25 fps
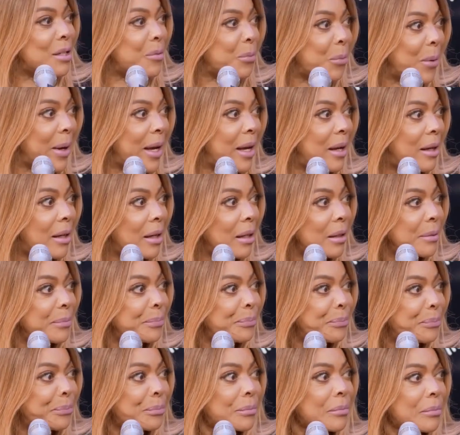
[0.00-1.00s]
in a recent
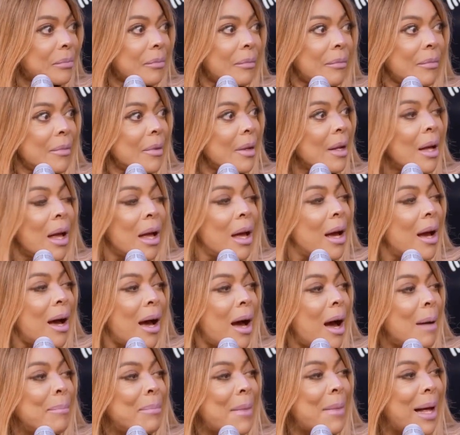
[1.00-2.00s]
interview.
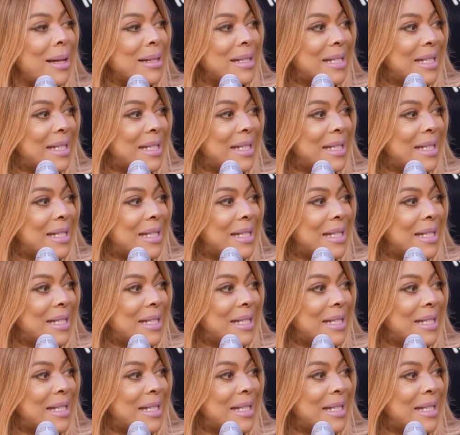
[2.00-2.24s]
This is a